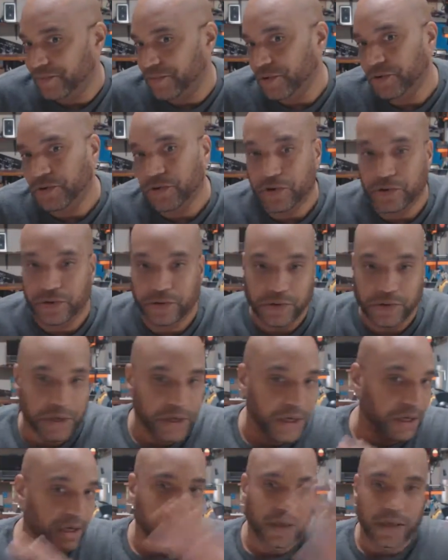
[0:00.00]
If you do,
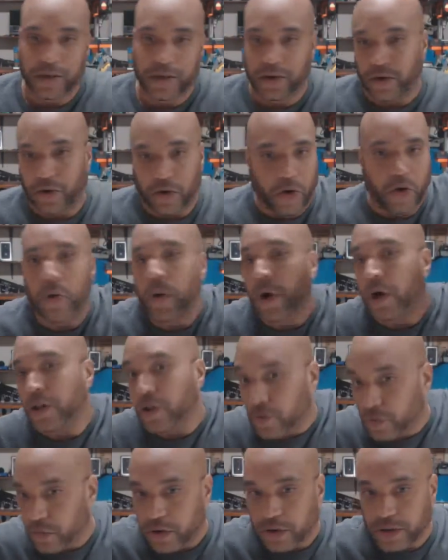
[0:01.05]
you're in a whole
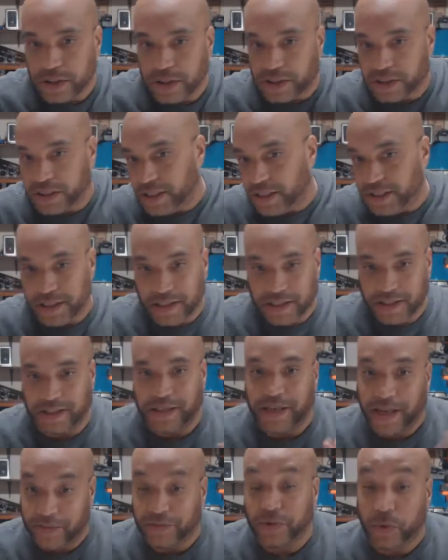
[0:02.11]
other world of shit that
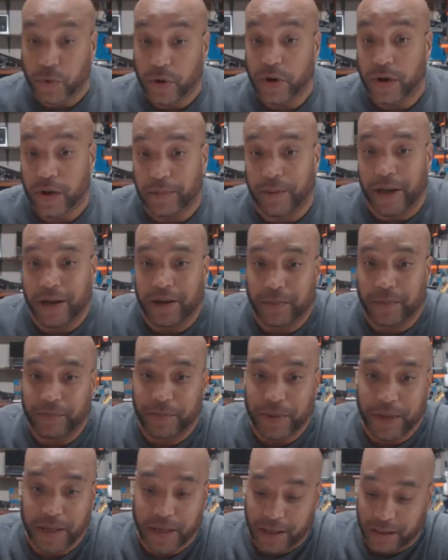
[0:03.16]
you have to worry
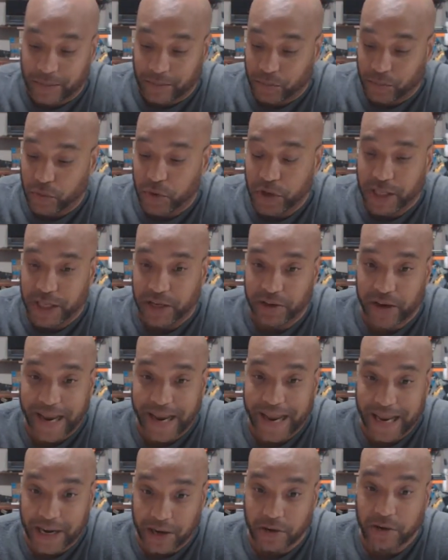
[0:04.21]
about. But more than your
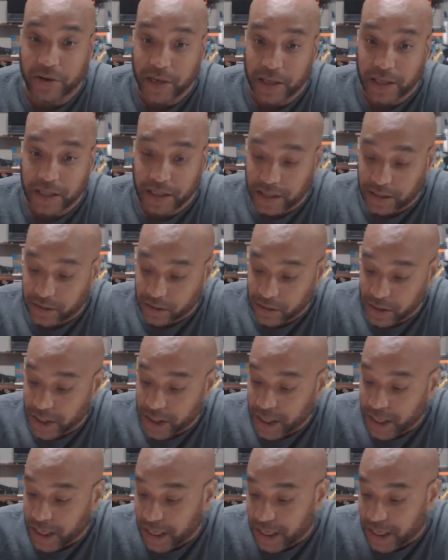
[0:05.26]
hand hurting a little.